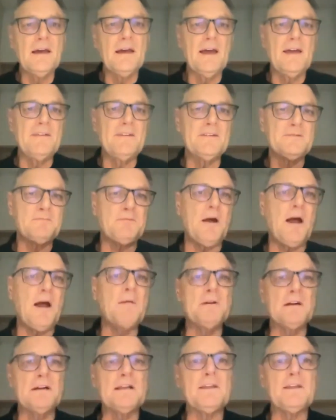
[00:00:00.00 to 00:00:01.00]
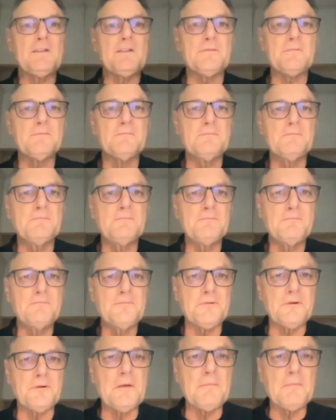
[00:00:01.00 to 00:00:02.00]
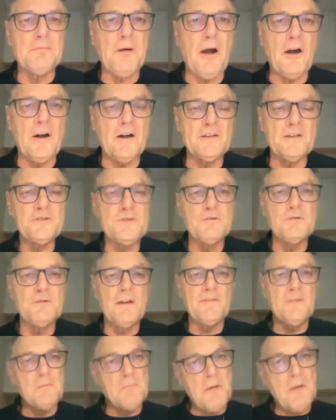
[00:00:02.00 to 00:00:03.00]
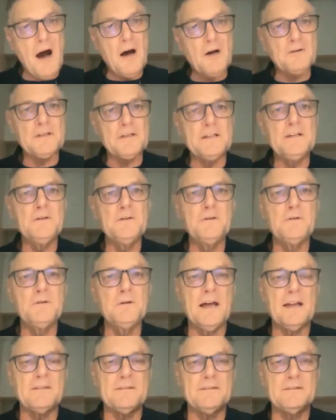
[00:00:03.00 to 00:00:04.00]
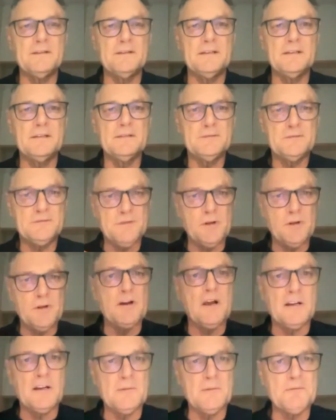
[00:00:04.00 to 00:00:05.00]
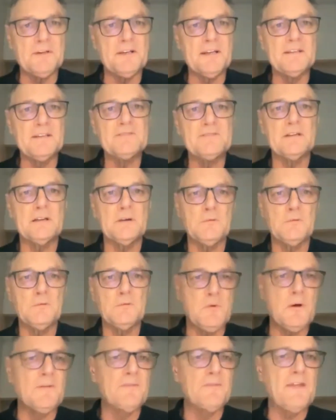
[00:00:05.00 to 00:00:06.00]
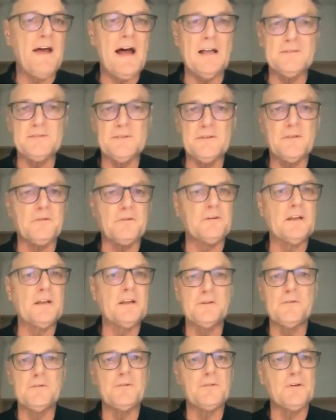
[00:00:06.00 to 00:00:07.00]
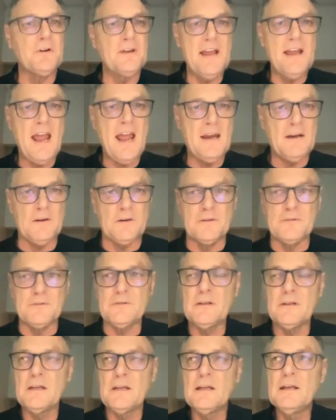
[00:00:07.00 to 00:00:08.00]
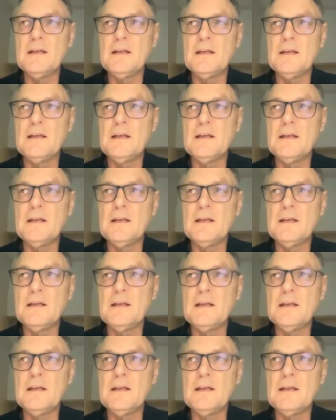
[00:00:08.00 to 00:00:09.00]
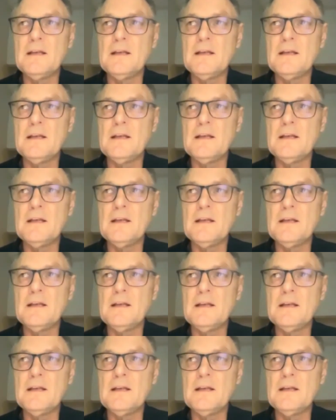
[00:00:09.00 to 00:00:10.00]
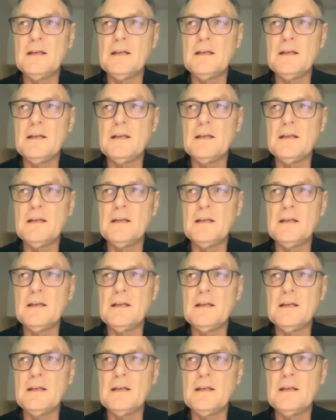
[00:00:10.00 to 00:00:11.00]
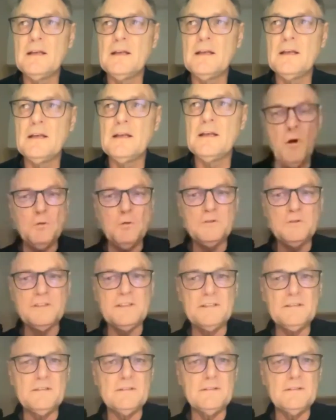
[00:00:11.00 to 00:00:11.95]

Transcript: And there's primarily three parties. You have the Maori, who had the Tauranga Peninsula, was 1,330 acres. And they gifted it to the missions to hold it